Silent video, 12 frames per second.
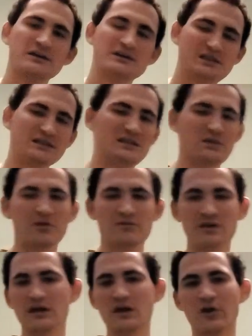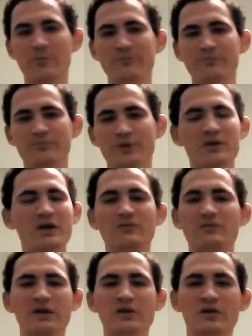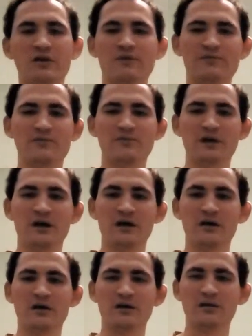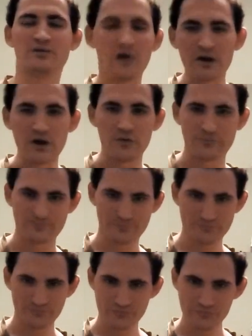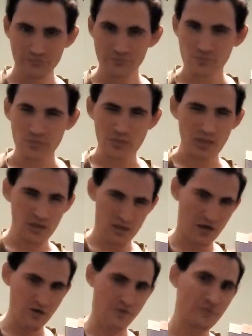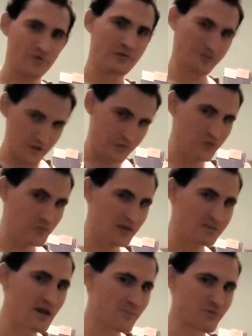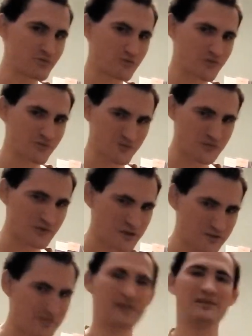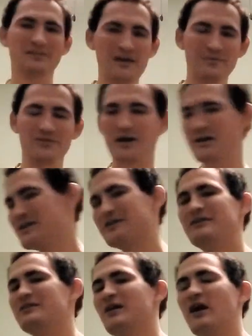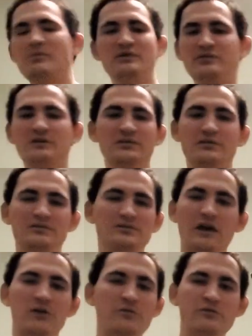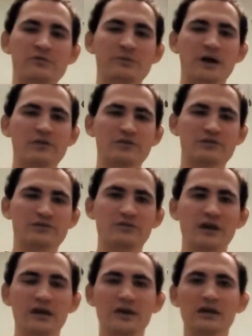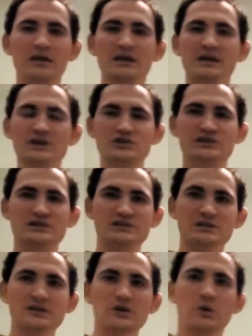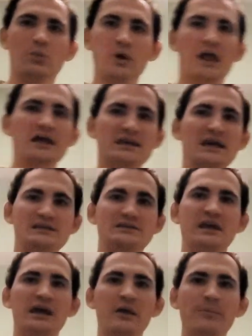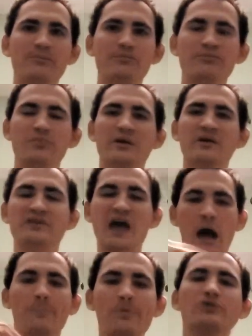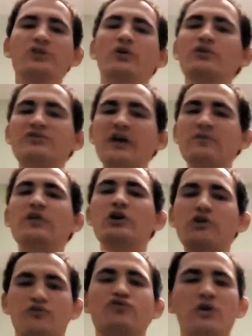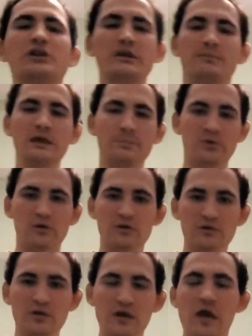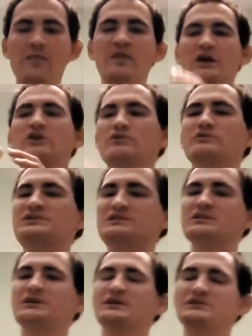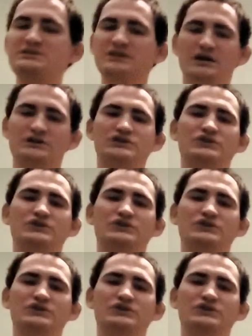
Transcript: sent him a video, or not a video of uh, a photo of guess who makes Apple's screens? Samsung. Obviously, they don't want to respond. It's just like it's just what I can't stand is Apple knows that they're controlling people. They use such